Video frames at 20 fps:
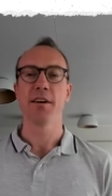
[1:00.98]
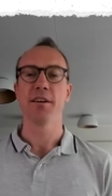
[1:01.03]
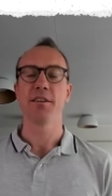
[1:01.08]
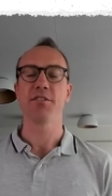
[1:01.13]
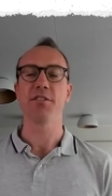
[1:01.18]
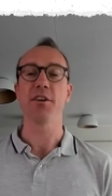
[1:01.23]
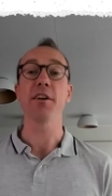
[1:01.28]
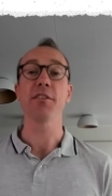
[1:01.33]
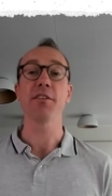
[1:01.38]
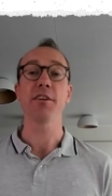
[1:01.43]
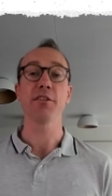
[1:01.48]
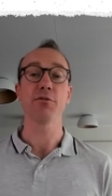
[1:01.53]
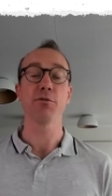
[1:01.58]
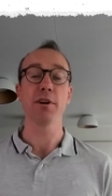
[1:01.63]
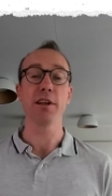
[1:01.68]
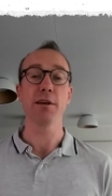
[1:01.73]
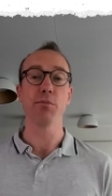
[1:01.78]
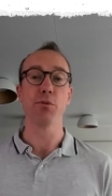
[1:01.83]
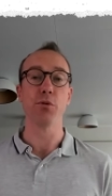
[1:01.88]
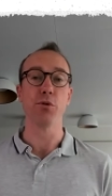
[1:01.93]
So I think it's
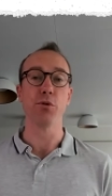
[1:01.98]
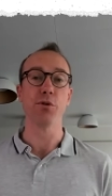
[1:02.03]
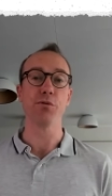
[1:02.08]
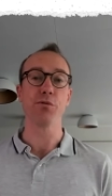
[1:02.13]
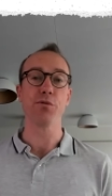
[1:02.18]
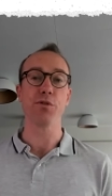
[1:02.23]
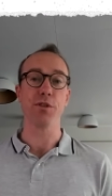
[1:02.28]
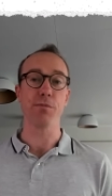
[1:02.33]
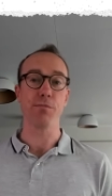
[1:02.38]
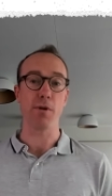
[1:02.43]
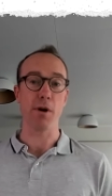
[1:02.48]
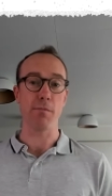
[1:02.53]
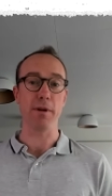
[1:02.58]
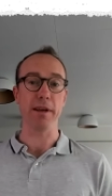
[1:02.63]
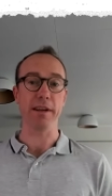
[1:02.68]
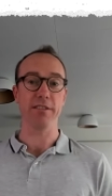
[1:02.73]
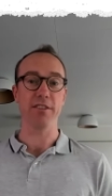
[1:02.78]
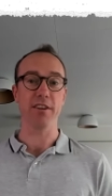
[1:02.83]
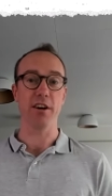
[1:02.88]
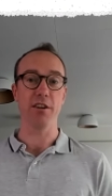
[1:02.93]
really important for the
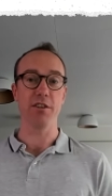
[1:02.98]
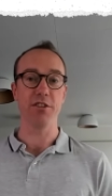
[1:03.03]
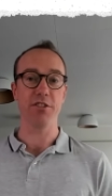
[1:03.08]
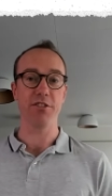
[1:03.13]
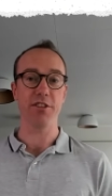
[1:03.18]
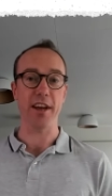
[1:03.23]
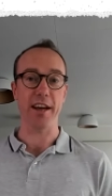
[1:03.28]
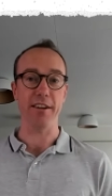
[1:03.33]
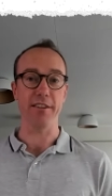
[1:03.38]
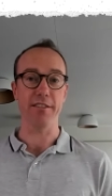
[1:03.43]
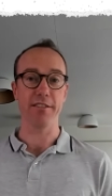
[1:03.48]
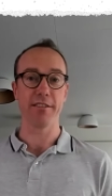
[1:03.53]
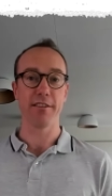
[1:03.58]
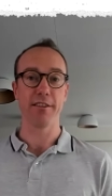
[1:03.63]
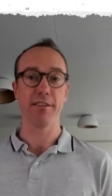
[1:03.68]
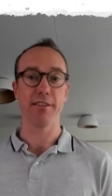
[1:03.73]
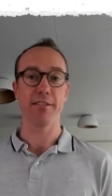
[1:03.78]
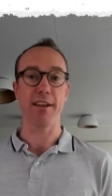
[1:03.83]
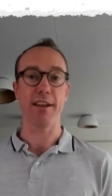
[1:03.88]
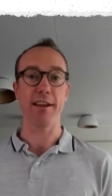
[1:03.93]
public to understand
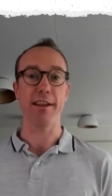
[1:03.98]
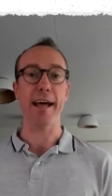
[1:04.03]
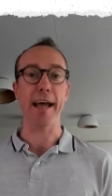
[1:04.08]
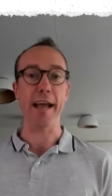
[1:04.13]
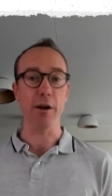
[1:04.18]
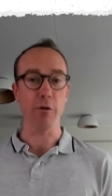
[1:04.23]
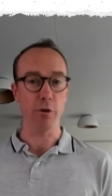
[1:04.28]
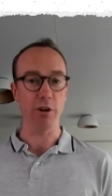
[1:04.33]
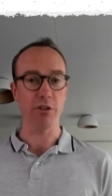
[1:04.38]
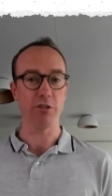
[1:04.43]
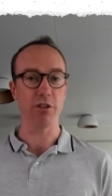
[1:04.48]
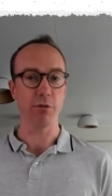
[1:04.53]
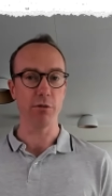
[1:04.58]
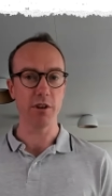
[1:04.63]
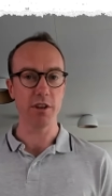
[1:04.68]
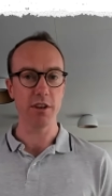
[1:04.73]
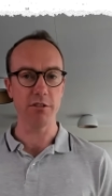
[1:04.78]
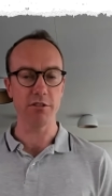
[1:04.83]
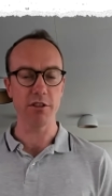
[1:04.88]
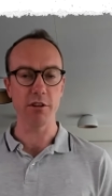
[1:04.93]
the language that we're
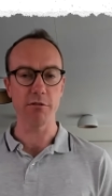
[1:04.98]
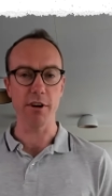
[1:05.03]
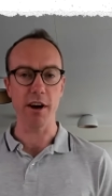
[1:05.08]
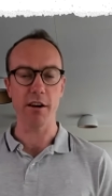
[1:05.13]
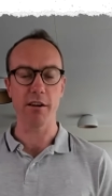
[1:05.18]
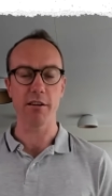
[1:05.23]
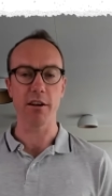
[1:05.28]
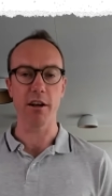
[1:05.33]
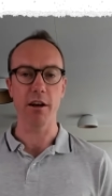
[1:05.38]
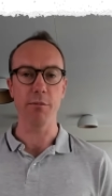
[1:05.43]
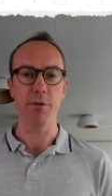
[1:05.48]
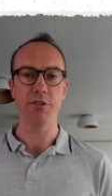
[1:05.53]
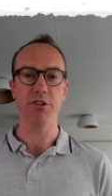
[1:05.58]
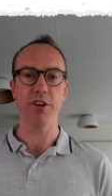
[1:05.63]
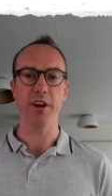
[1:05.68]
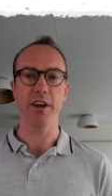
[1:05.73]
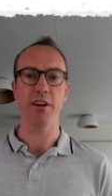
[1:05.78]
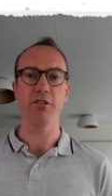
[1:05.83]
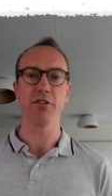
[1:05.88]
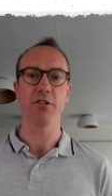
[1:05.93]
using around climate
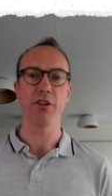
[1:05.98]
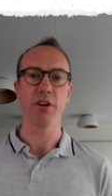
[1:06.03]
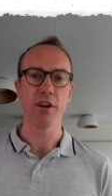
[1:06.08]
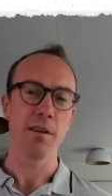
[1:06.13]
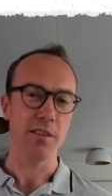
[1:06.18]
change.